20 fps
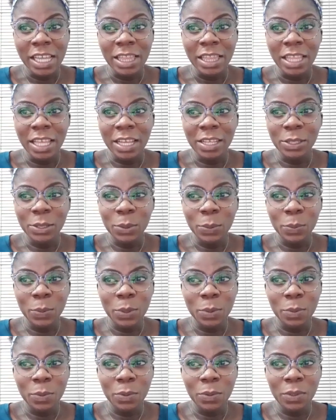There are some
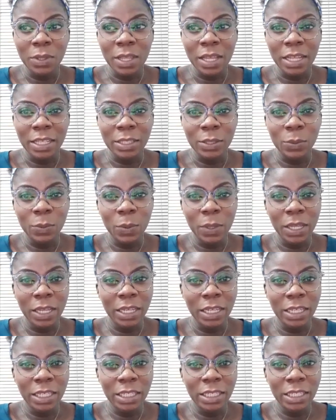people that
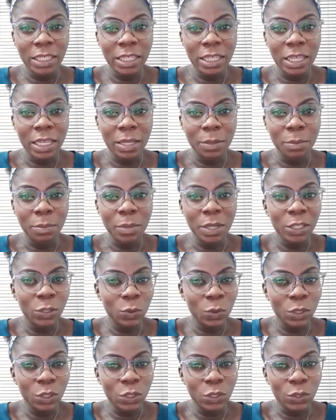when they meet
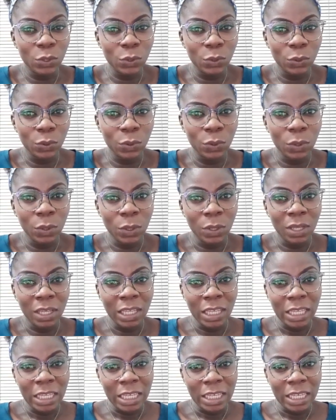with you,
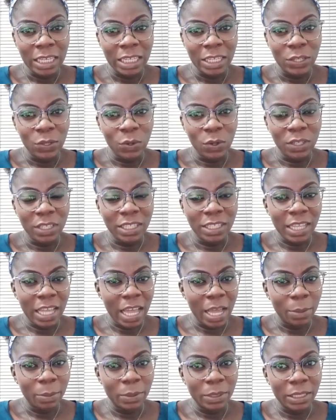you are
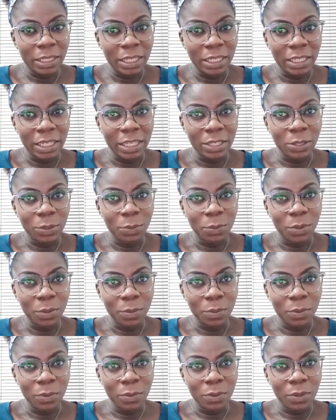sapped, and there are some
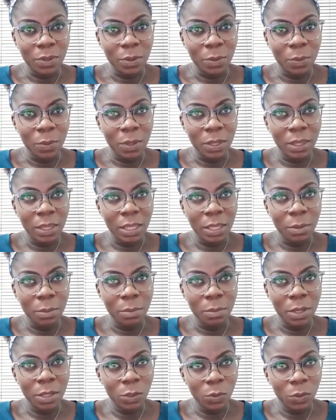people that when they
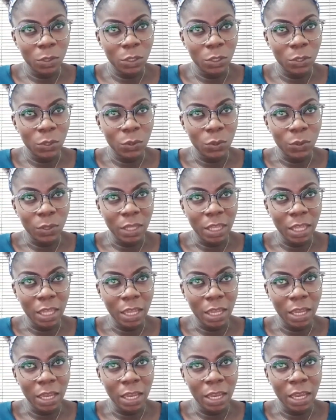meet with you,
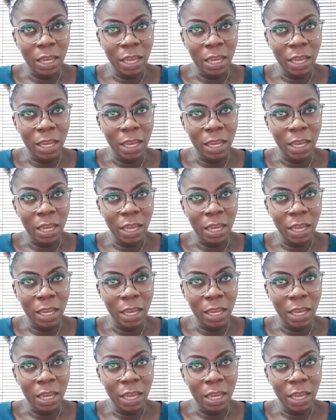they